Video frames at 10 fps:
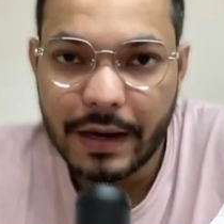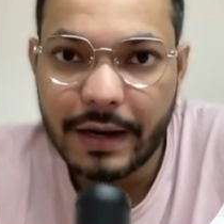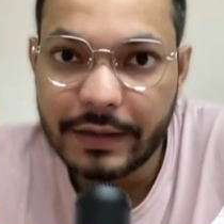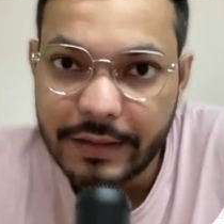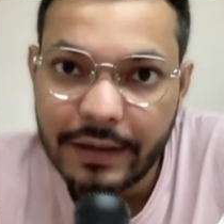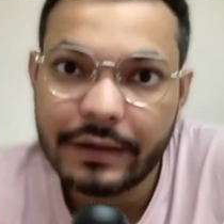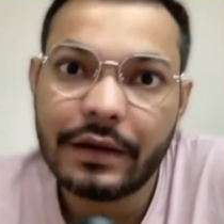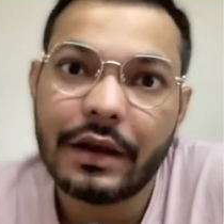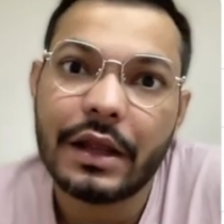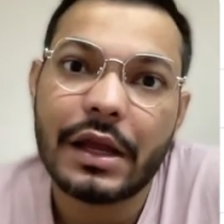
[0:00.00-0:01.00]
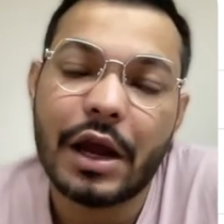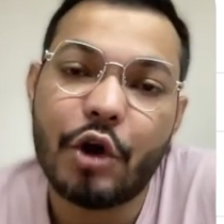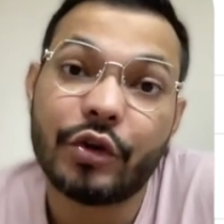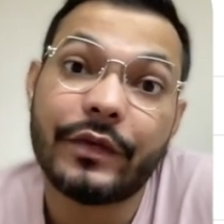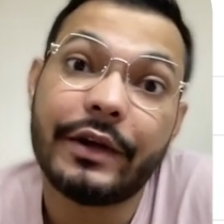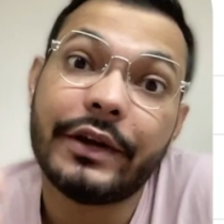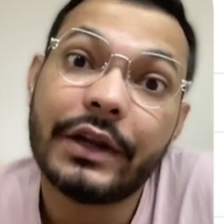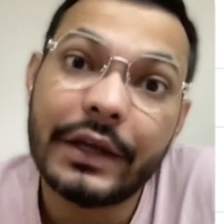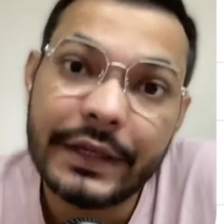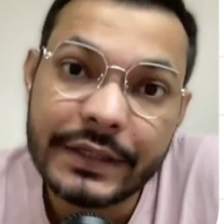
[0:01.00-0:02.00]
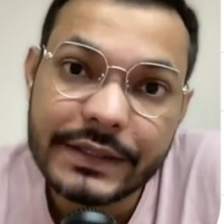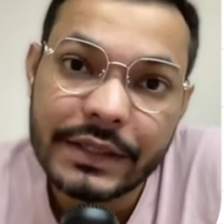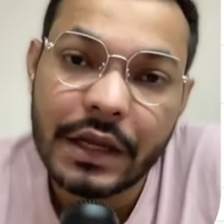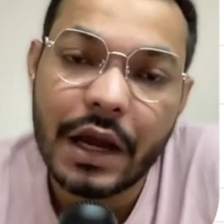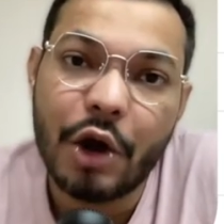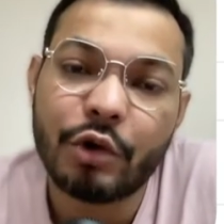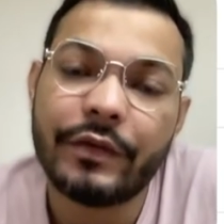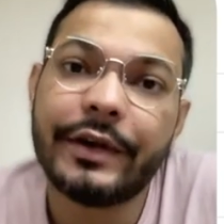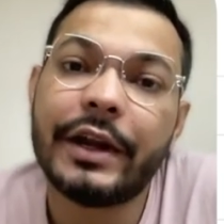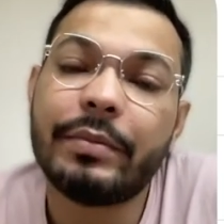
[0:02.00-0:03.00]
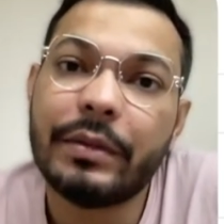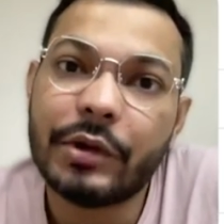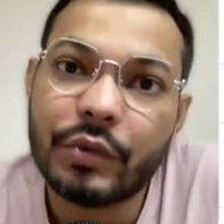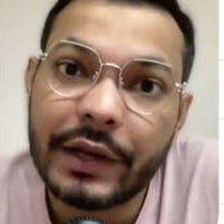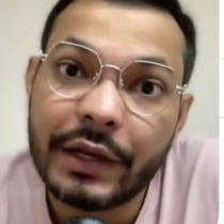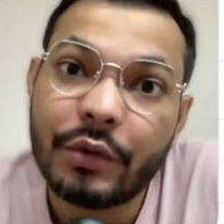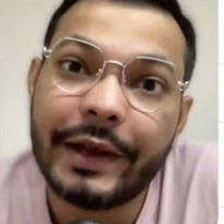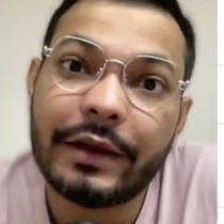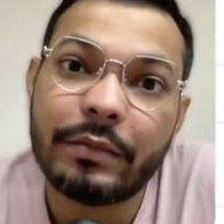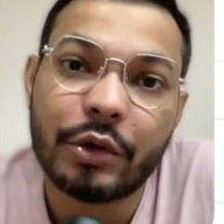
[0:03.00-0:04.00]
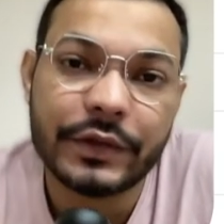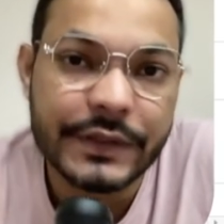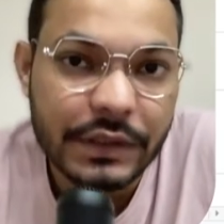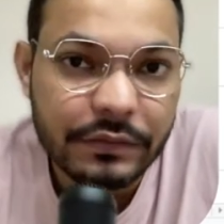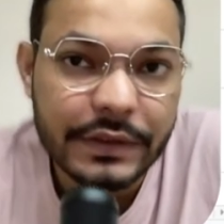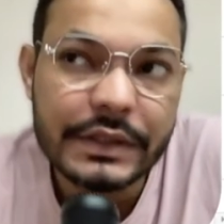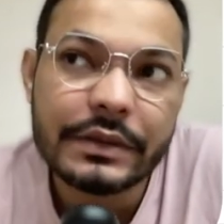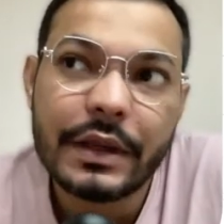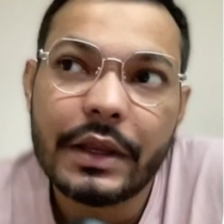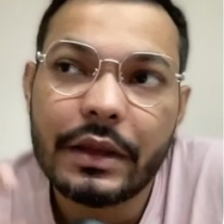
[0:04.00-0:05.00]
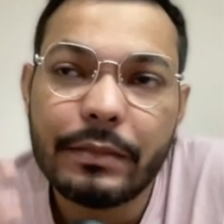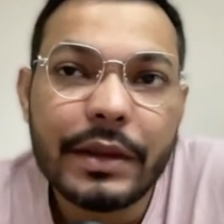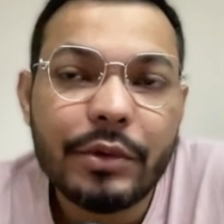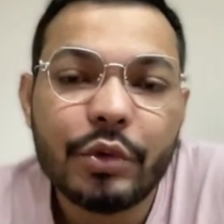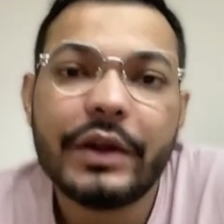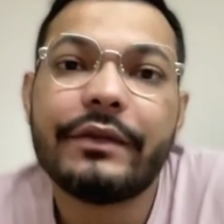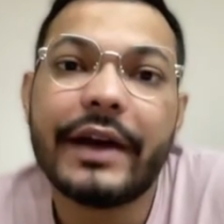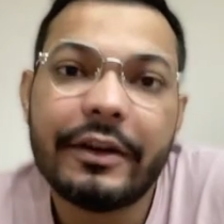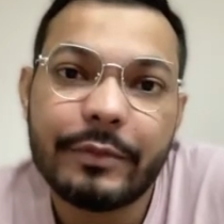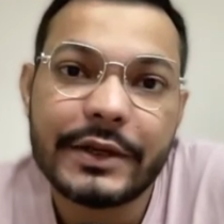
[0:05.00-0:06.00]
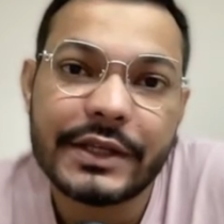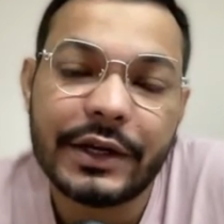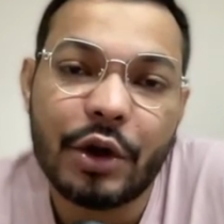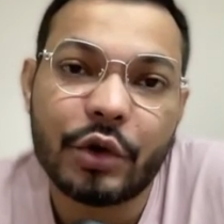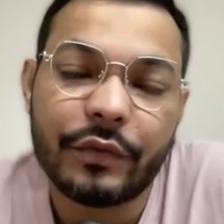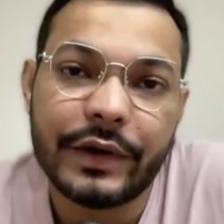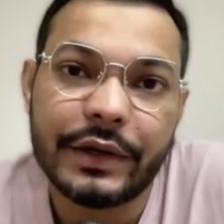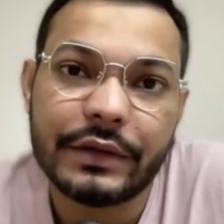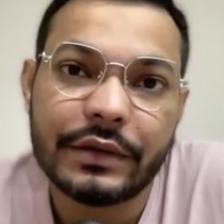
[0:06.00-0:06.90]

And then out of 100 leads, out of 100 people who are inquiring about the service, maybe only 5% out of it